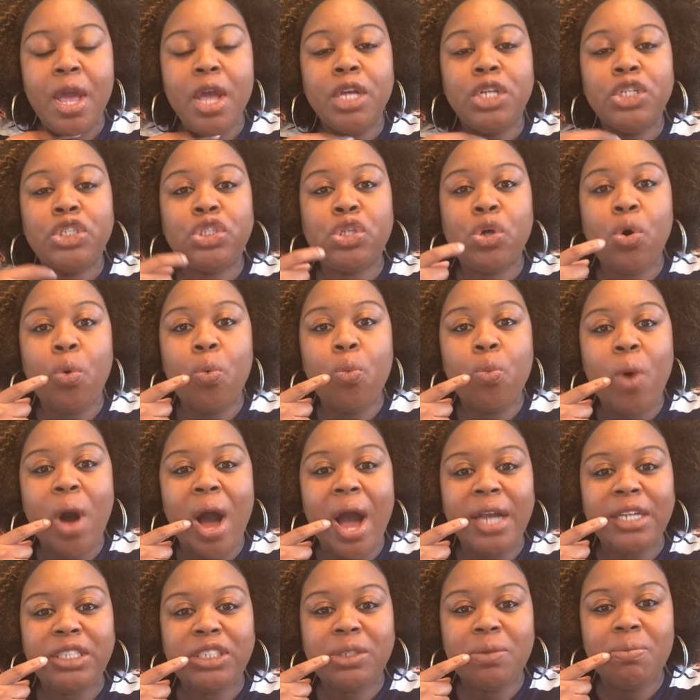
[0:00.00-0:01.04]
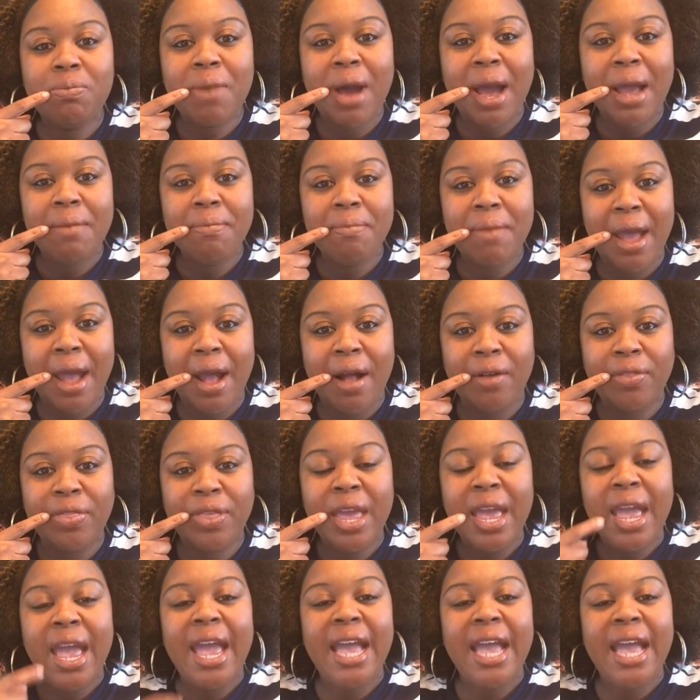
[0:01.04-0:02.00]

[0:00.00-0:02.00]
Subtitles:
So watch my mouth